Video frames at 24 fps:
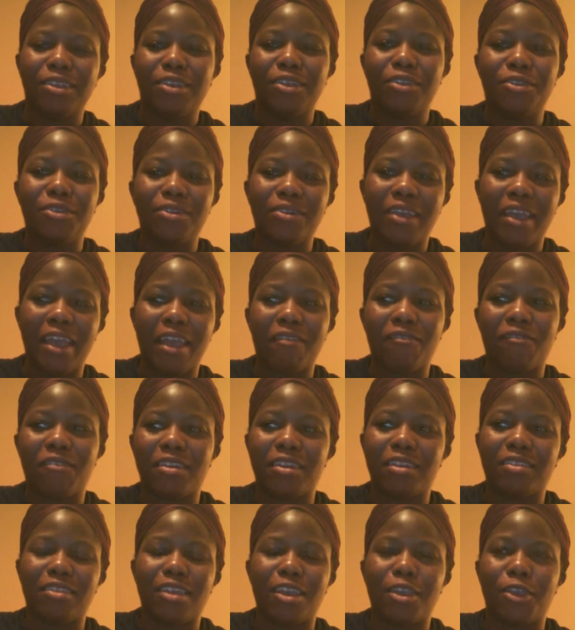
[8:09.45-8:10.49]
You don't have
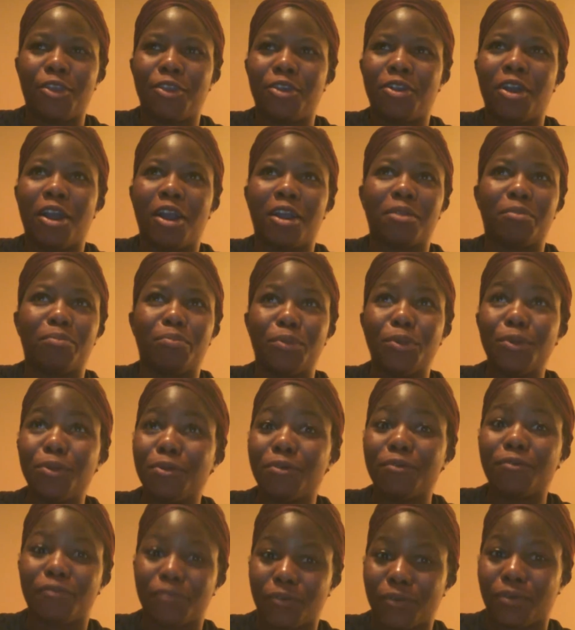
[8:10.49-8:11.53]
anything. You are
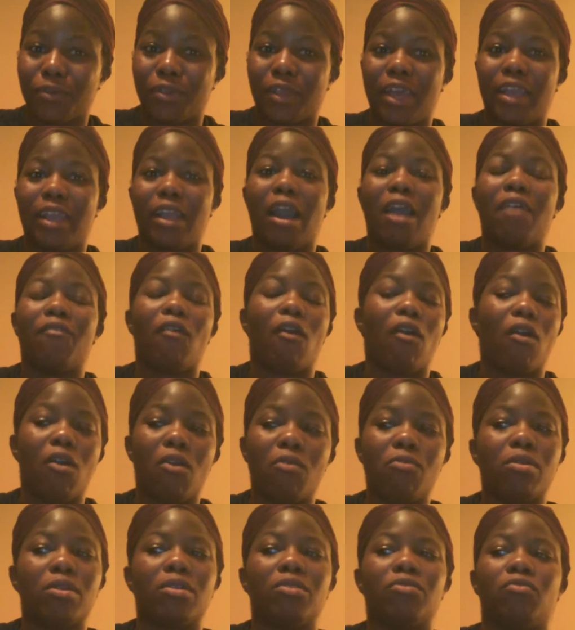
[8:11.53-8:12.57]
beautiful. Like, I've
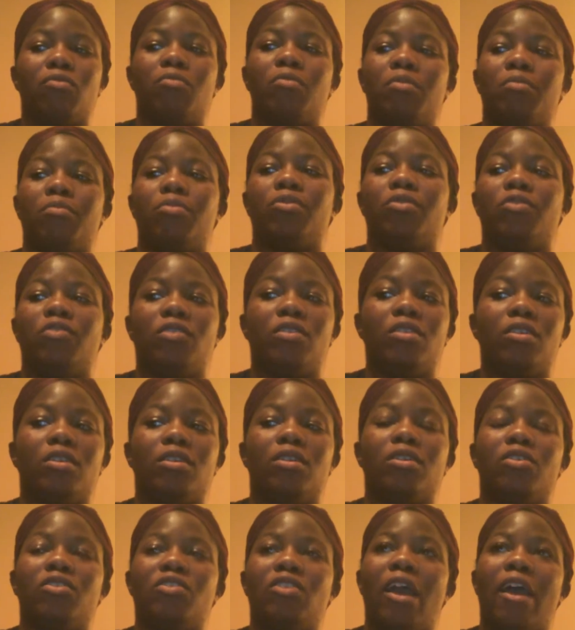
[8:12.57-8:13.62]
always remembered
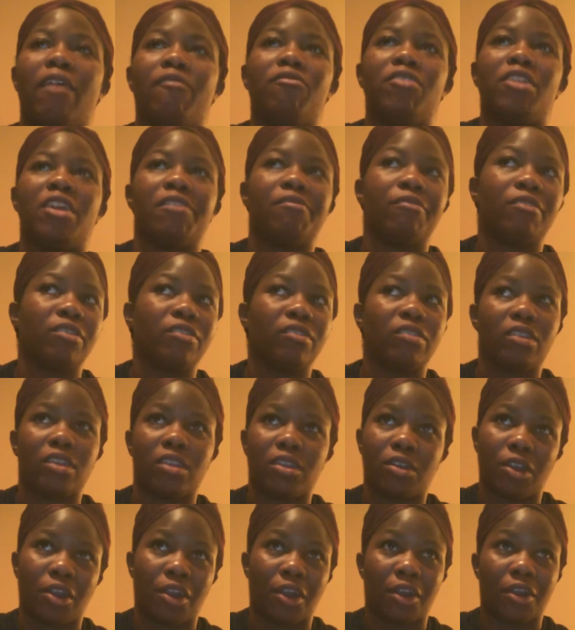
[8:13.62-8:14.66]
Shanika. I've never
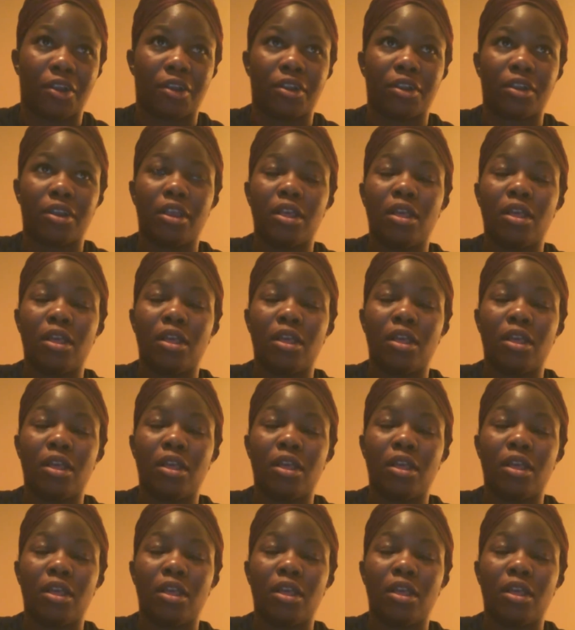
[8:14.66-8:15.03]
seen her,